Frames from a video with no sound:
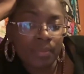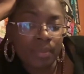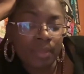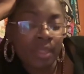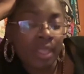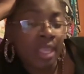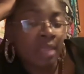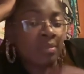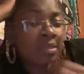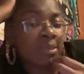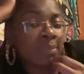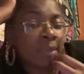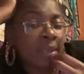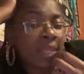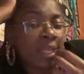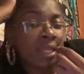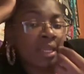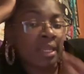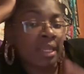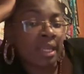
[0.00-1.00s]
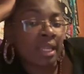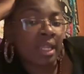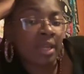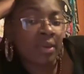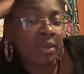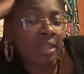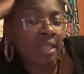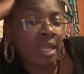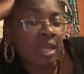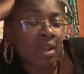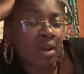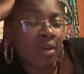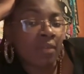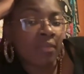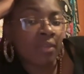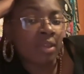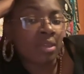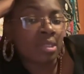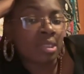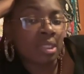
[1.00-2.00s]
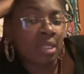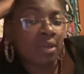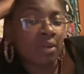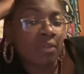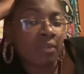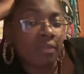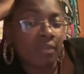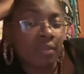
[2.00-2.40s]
Keep speaking and declaring that over yourself.